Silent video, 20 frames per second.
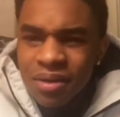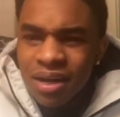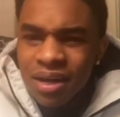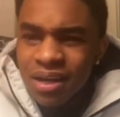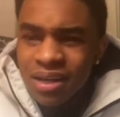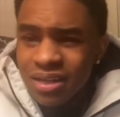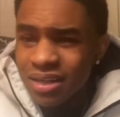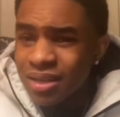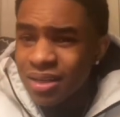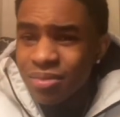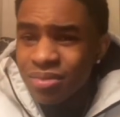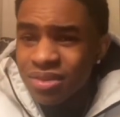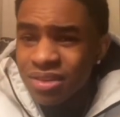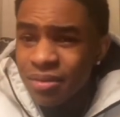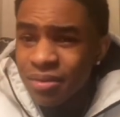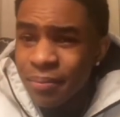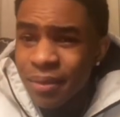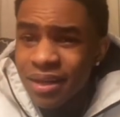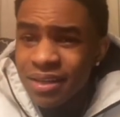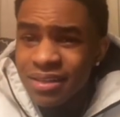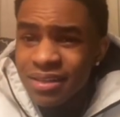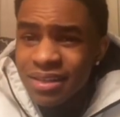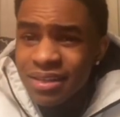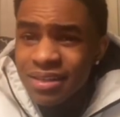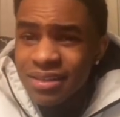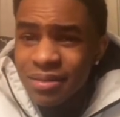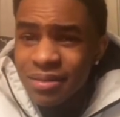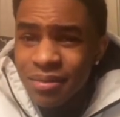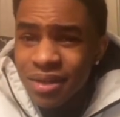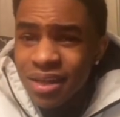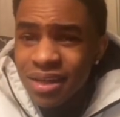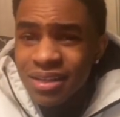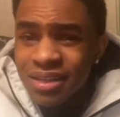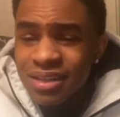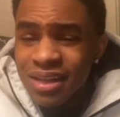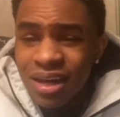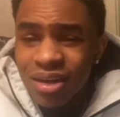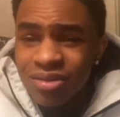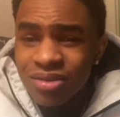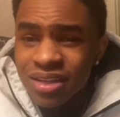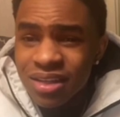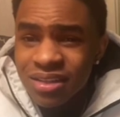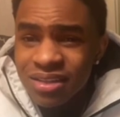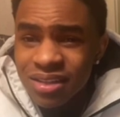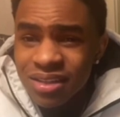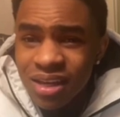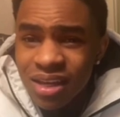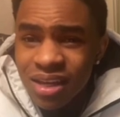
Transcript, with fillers: Like, it was basically some niggas clout chasing.